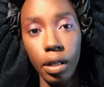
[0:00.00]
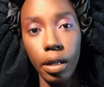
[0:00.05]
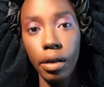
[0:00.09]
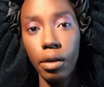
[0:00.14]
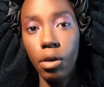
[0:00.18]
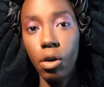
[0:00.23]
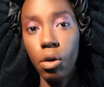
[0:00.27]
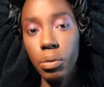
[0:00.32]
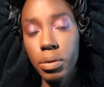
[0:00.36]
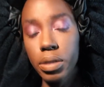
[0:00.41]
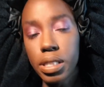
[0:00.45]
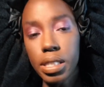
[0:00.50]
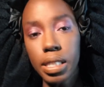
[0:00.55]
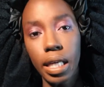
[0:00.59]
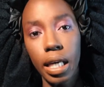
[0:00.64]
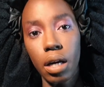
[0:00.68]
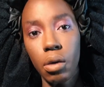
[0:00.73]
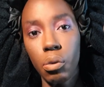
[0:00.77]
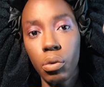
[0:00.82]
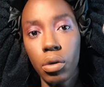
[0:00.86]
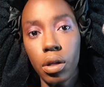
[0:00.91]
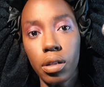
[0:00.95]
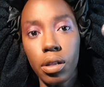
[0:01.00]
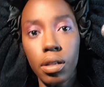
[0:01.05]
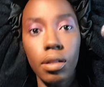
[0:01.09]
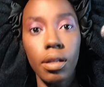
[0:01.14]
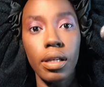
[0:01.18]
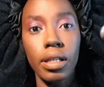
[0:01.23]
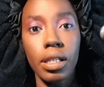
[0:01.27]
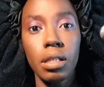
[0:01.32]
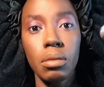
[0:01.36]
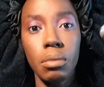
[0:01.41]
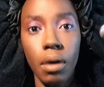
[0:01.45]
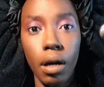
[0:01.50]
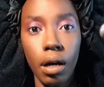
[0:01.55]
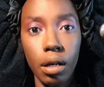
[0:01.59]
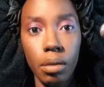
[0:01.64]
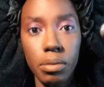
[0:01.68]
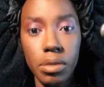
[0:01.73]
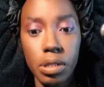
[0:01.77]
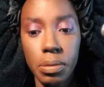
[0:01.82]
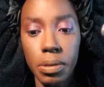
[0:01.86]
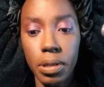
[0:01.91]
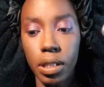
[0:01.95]
I always say I'm one of the lucky
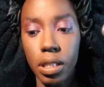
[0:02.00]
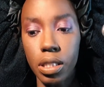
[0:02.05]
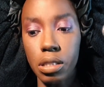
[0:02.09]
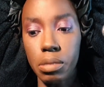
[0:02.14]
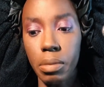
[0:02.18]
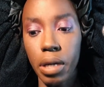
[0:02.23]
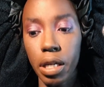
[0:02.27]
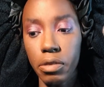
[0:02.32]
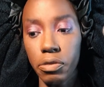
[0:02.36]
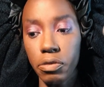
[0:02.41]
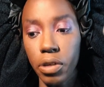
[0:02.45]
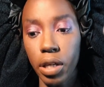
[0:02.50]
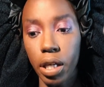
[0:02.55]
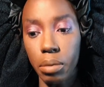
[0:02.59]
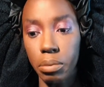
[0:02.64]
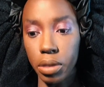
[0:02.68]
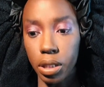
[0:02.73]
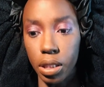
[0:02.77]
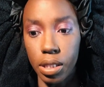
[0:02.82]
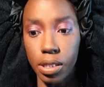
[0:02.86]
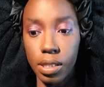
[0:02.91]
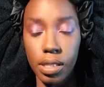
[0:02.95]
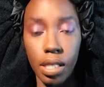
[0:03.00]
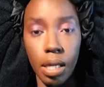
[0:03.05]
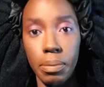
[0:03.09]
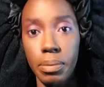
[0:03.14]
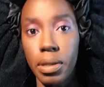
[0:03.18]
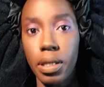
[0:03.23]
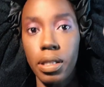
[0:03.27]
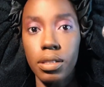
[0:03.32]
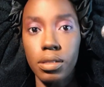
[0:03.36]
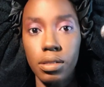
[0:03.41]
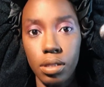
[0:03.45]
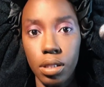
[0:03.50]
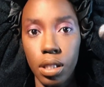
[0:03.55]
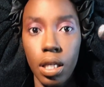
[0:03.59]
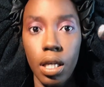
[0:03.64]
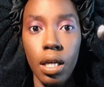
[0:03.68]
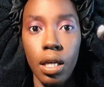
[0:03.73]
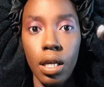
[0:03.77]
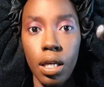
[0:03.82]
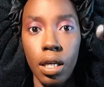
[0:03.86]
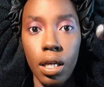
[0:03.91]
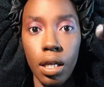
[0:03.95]
moms because my family stepped in.
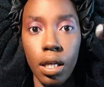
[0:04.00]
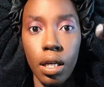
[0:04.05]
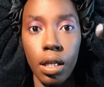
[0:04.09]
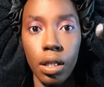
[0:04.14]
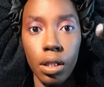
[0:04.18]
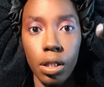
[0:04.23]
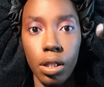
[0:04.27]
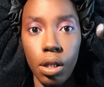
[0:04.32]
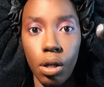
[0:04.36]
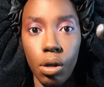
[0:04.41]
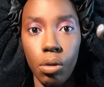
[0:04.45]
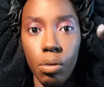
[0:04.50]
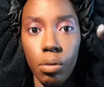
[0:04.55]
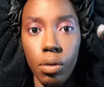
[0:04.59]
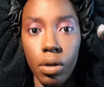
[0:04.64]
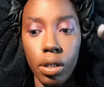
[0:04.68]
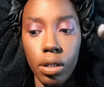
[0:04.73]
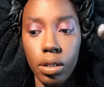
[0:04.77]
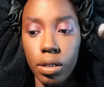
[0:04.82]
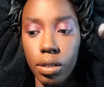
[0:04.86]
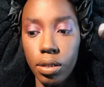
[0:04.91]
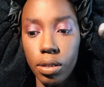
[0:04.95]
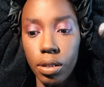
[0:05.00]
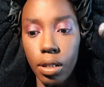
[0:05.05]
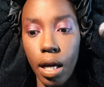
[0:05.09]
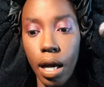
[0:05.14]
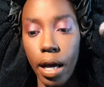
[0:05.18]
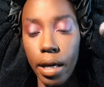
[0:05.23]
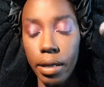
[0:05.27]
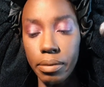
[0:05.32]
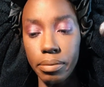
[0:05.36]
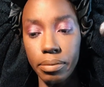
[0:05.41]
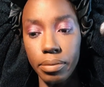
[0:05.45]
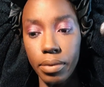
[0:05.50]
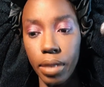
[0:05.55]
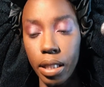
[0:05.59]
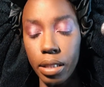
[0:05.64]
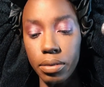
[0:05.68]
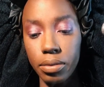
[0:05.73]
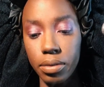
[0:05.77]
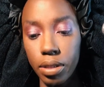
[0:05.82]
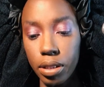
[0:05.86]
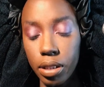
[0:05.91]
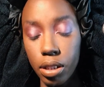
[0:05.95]
You know, I
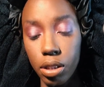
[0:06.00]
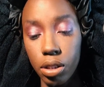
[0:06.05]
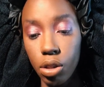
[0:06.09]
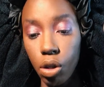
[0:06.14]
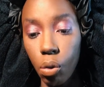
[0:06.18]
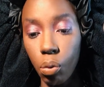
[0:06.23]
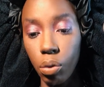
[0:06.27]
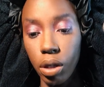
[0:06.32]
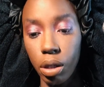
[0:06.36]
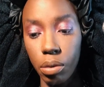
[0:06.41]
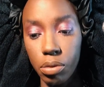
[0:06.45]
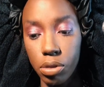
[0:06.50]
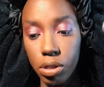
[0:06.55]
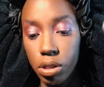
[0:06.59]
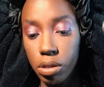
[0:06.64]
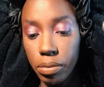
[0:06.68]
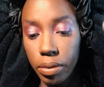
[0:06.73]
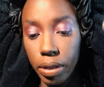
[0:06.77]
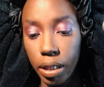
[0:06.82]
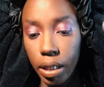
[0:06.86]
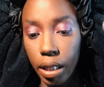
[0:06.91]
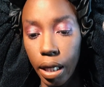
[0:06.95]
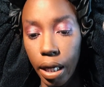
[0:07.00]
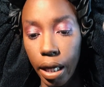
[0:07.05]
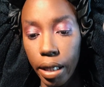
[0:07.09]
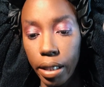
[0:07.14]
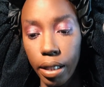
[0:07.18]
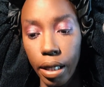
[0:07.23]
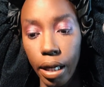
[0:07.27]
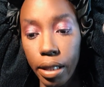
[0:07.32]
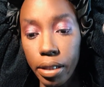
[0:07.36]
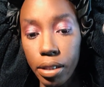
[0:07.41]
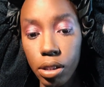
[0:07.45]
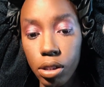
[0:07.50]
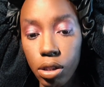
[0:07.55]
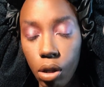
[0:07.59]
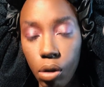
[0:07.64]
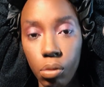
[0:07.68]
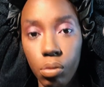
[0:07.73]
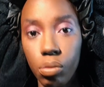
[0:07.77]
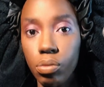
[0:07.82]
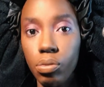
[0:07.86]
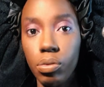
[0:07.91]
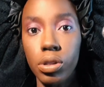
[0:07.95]
didn't know what I was doing. I didn't
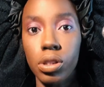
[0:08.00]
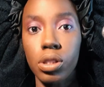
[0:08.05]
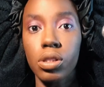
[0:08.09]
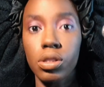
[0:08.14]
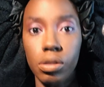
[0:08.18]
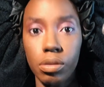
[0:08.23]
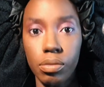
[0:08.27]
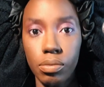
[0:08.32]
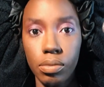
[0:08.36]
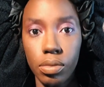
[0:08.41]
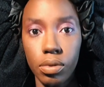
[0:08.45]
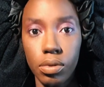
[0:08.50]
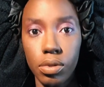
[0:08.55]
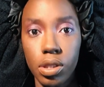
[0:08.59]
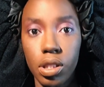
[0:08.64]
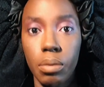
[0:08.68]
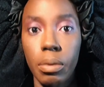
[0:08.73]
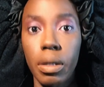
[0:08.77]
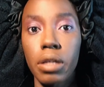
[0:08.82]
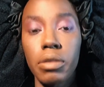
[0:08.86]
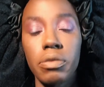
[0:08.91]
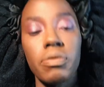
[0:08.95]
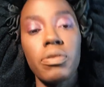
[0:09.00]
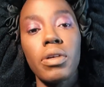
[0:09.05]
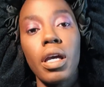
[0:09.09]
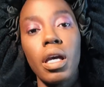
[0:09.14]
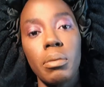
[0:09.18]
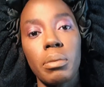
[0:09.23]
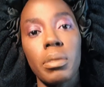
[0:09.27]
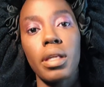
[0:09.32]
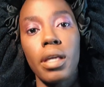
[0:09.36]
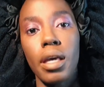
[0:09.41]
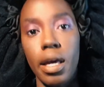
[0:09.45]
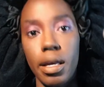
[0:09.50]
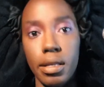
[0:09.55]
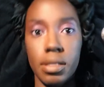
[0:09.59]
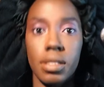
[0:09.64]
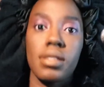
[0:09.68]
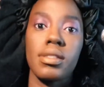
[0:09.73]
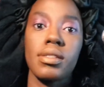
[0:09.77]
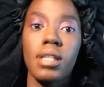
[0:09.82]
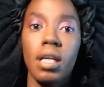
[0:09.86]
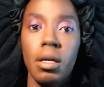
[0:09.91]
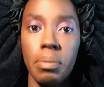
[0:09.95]
know what to do. So my family had
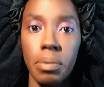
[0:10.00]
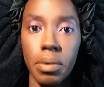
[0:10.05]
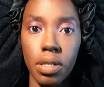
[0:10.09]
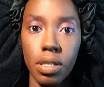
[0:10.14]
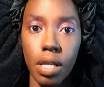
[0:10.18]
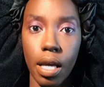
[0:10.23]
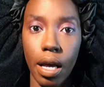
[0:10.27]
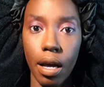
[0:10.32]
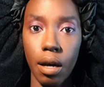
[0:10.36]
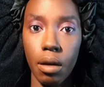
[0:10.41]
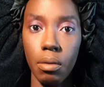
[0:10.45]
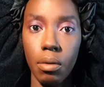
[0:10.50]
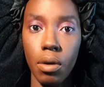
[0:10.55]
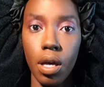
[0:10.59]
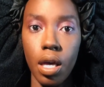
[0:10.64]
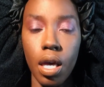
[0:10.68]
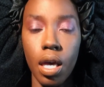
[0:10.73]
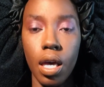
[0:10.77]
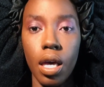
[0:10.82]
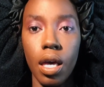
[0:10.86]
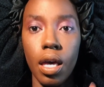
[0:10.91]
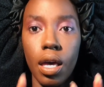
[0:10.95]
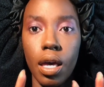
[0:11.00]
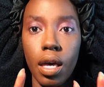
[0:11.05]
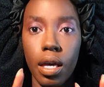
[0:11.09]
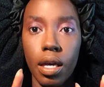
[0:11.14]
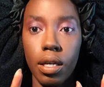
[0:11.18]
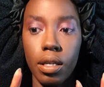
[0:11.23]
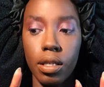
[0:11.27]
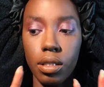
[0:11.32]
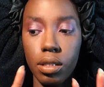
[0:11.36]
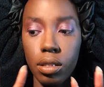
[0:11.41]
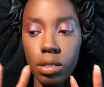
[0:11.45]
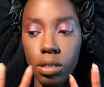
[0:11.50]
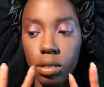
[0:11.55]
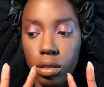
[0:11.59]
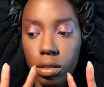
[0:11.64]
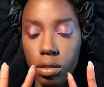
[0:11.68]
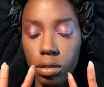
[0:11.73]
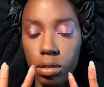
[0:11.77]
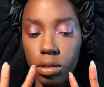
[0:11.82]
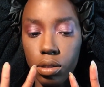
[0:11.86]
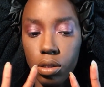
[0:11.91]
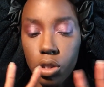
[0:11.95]
to step in now and
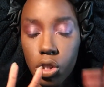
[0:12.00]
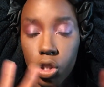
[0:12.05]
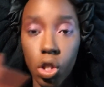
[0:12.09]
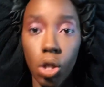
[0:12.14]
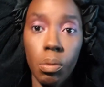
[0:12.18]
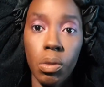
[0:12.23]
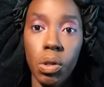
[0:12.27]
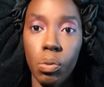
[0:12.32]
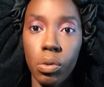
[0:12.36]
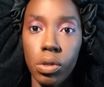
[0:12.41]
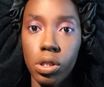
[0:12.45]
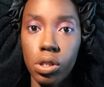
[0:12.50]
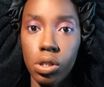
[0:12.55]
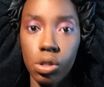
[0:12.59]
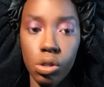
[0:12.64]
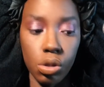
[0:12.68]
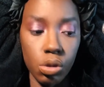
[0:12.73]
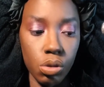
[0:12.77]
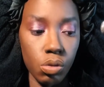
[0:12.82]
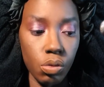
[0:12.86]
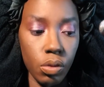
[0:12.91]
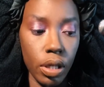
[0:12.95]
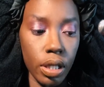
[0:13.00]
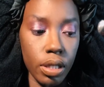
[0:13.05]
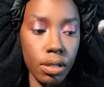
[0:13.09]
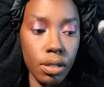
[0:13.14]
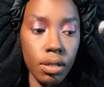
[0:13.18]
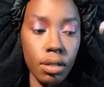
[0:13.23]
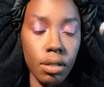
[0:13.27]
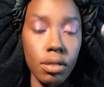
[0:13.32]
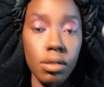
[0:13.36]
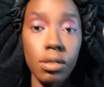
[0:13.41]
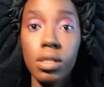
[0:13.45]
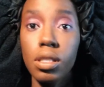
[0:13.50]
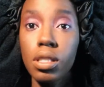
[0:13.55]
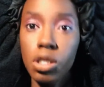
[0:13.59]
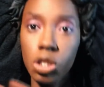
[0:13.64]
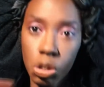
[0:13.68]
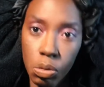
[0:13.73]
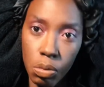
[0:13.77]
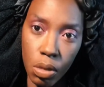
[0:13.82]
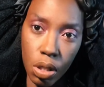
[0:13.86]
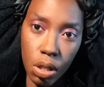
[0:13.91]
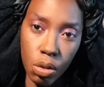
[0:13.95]
show me what to do and
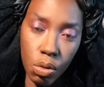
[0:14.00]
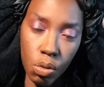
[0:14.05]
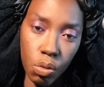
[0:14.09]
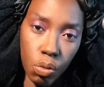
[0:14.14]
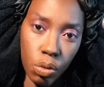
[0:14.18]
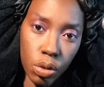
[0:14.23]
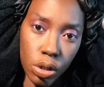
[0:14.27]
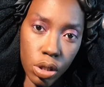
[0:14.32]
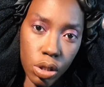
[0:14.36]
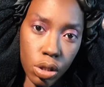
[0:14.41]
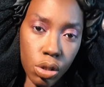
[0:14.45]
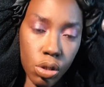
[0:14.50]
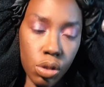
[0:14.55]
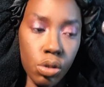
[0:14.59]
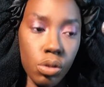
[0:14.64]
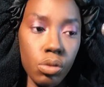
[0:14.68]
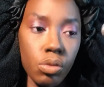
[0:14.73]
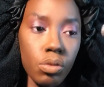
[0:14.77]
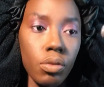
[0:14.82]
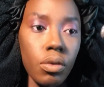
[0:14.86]
teach me what to do.